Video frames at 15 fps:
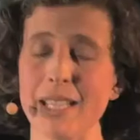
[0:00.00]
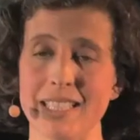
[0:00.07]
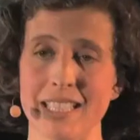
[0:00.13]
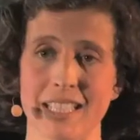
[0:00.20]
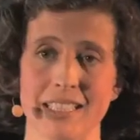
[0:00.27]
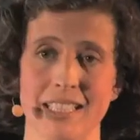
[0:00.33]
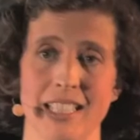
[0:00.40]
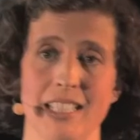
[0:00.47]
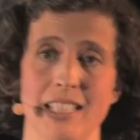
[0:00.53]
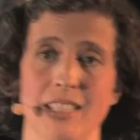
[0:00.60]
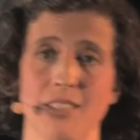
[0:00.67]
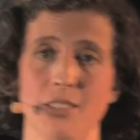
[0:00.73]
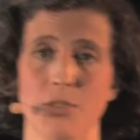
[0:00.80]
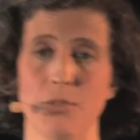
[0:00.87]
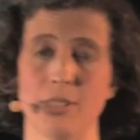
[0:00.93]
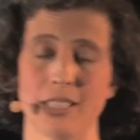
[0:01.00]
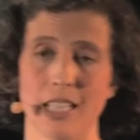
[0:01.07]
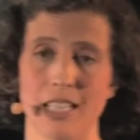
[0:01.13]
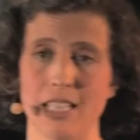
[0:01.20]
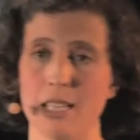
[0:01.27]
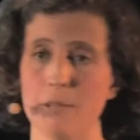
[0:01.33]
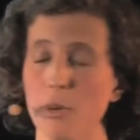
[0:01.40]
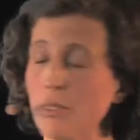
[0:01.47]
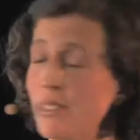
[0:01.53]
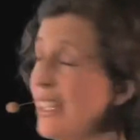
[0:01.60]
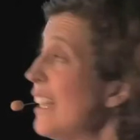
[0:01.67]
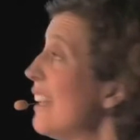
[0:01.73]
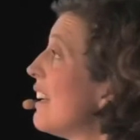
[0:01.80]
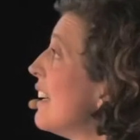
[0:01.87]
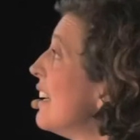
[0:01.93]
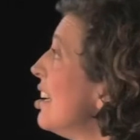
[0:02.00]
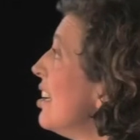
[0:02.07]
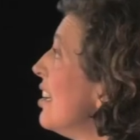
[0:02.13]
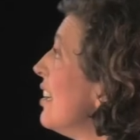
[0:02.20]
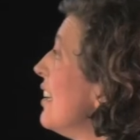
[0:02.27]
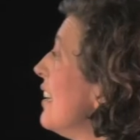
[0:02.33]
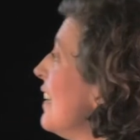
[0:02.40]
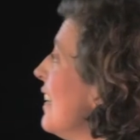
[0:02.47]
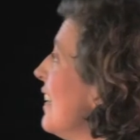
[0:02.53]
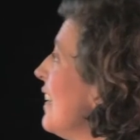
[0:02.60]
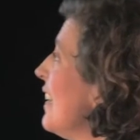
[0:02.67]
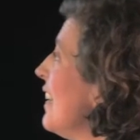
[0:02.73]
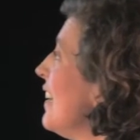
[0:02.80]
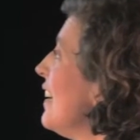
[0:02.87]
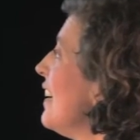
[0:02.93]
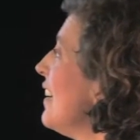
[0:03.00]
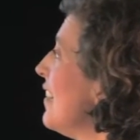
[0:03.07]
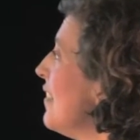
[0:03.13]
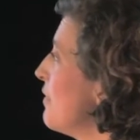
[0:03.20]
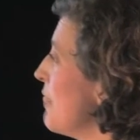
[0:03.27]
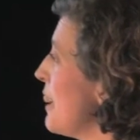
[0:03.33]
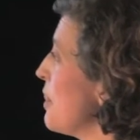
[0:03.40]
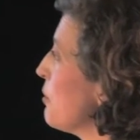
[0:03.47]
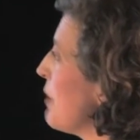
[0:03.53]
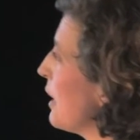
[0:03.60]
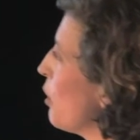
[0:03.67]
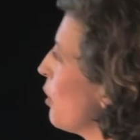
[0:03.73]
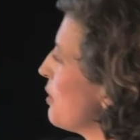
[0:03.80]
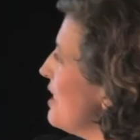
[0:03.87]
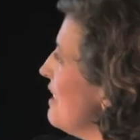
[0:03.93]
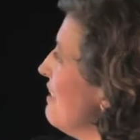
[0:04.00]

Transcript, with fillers: 19th neighborhood of Paris, that welcomes 82 children today, going from